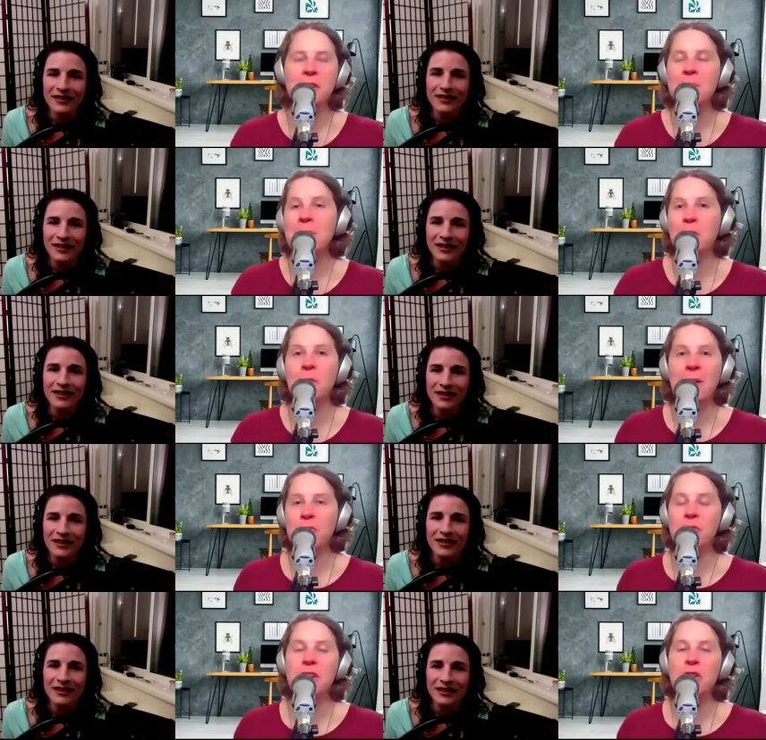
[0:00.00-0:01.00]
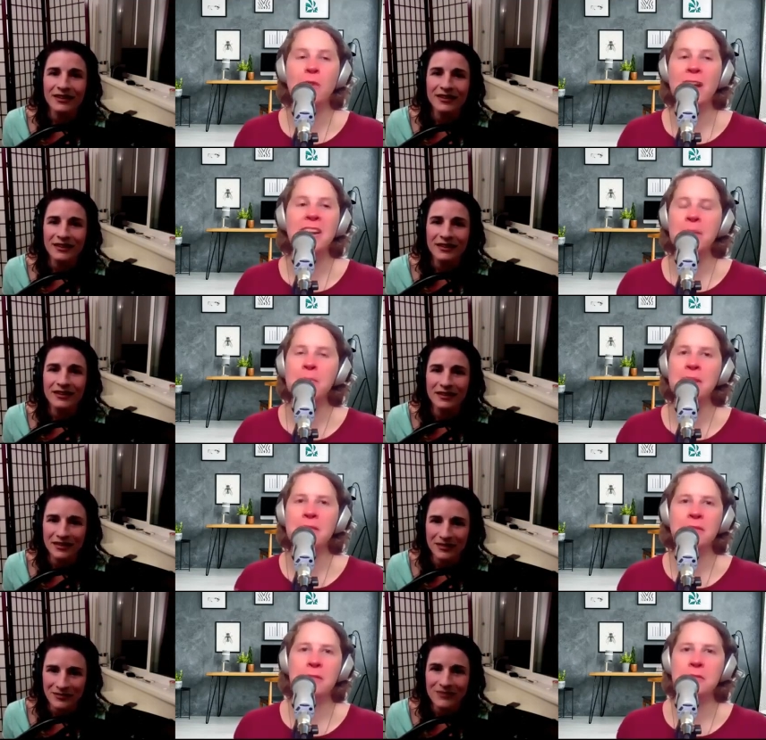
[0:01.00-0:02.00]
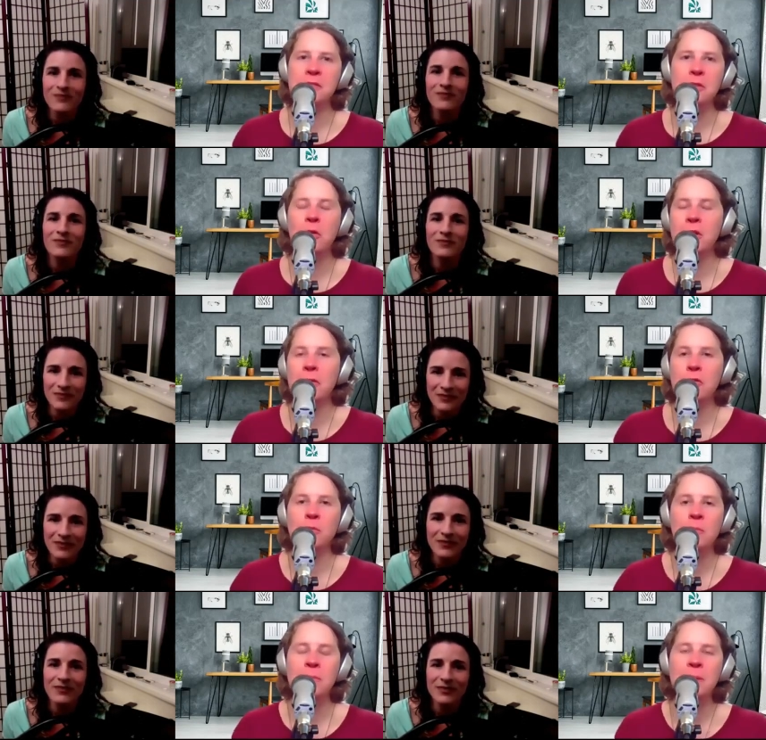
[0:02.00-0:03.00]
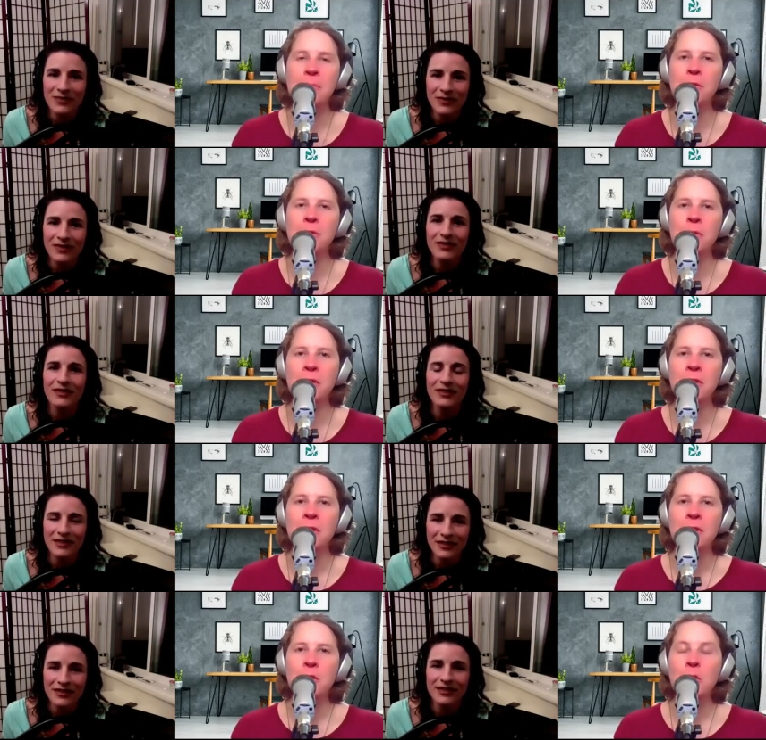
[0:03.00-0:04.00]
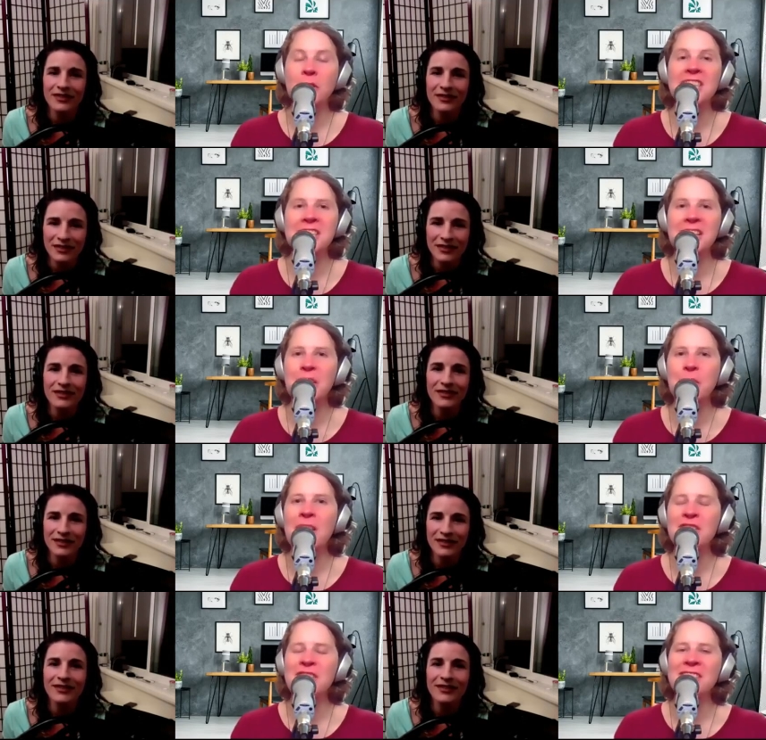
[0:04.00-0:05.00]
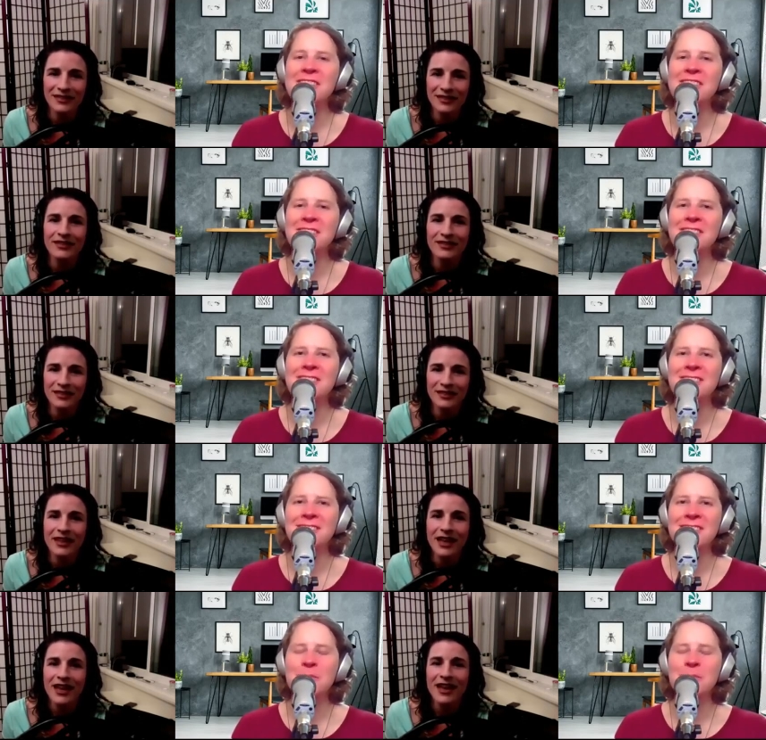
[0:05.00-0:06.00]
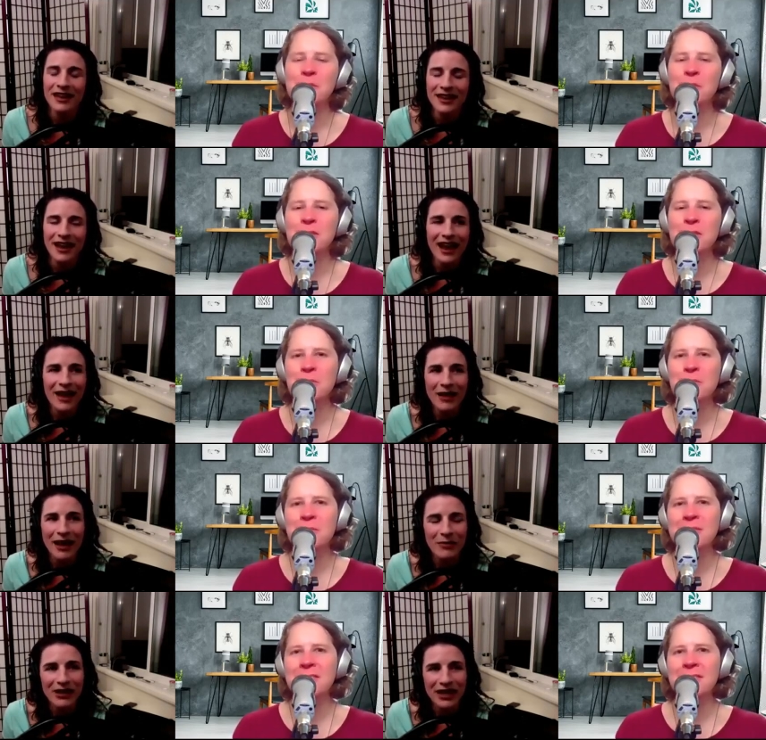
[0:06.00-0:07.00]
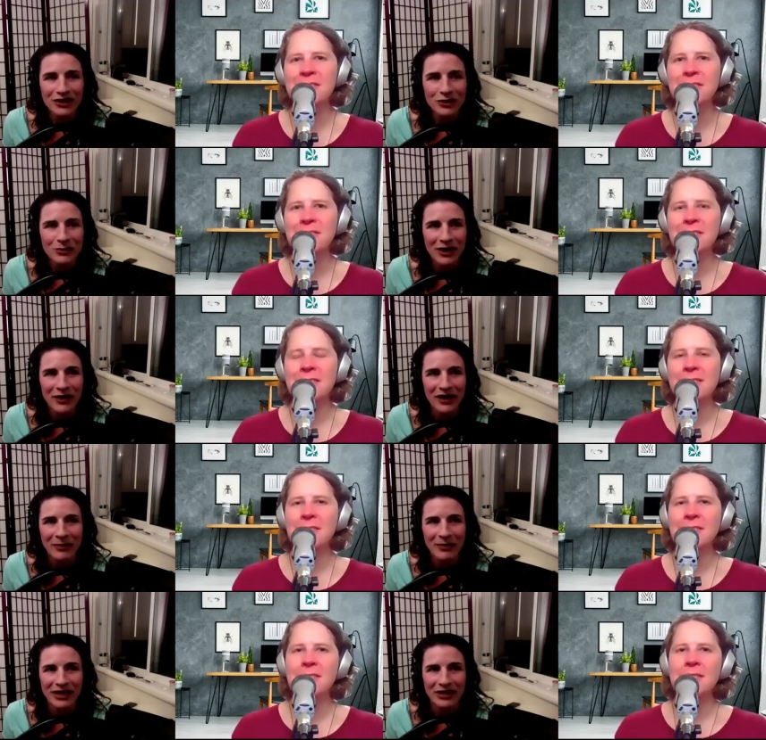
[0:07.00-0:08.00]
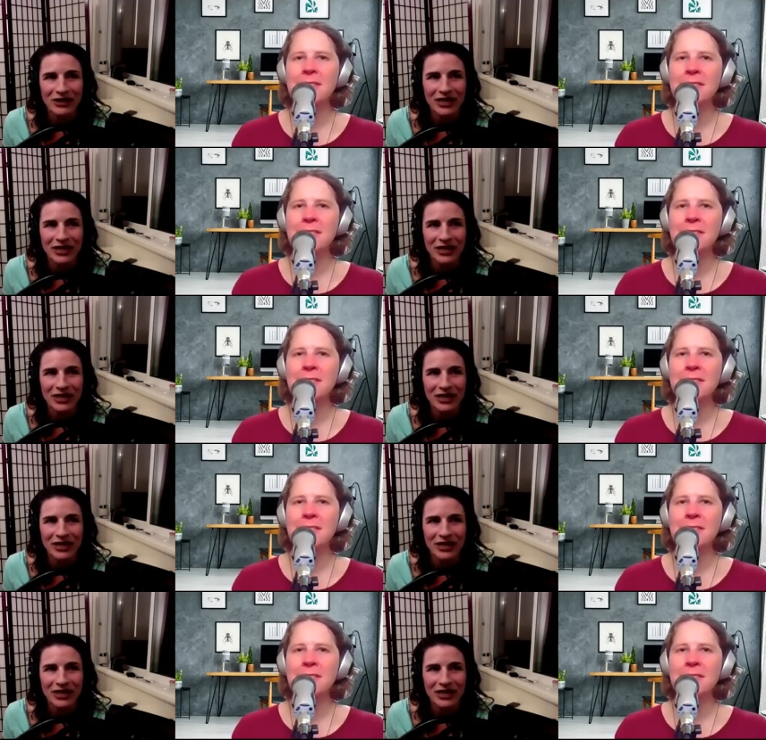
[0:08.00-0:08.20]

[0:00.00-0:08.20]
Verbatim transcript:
Speaker 1: You know, people may read your writing, but there's a whole other group of people who are who are listening and watching. So
Speaker 2: yeah, I, I'm glad you brought that up. Actually,